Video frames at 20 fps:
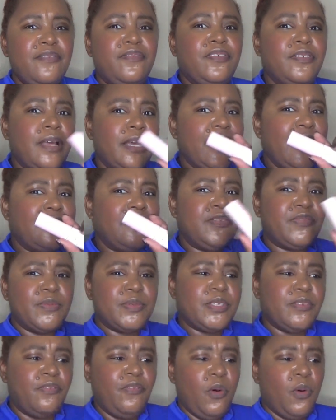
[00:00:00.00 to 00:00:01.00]
it from I got this from
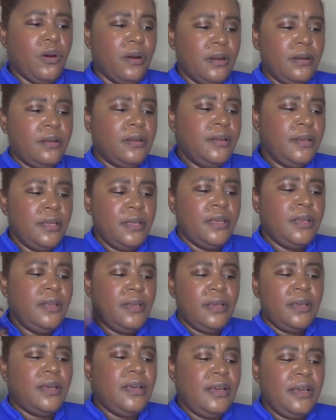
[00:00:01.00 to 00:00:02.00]
Sephora.
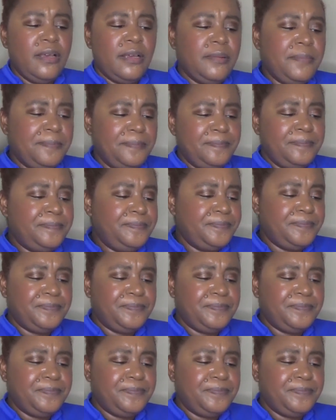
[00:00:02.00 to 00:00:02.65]
Um,